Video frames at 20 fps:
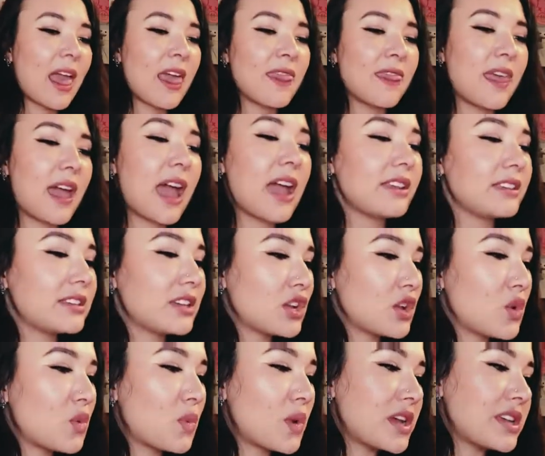That
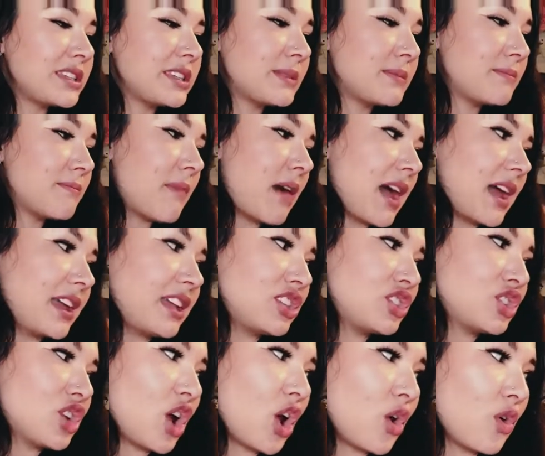was my
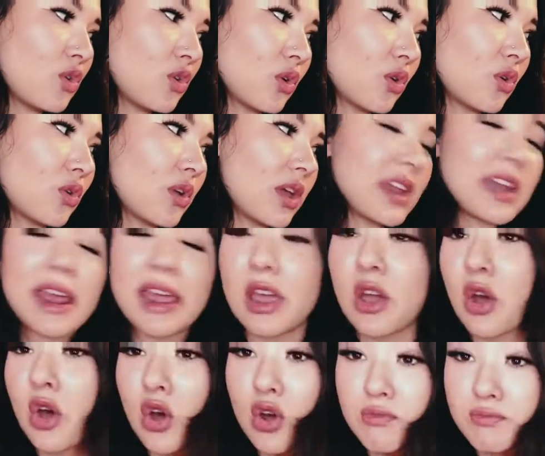total, and I
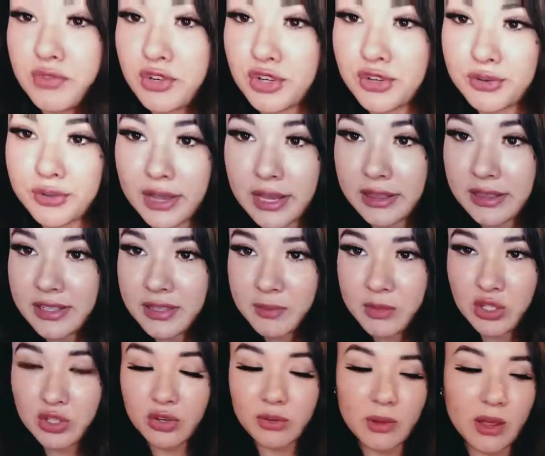hope you like this
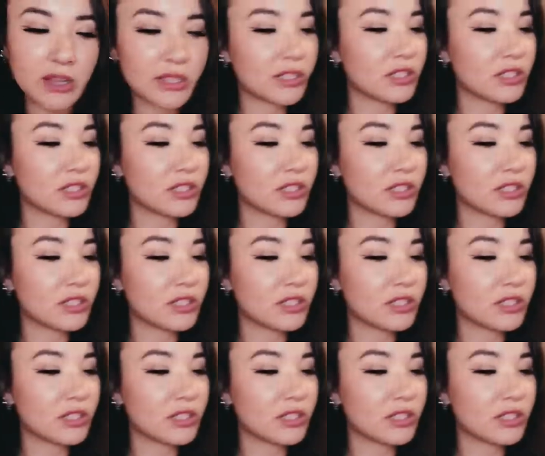mystery box.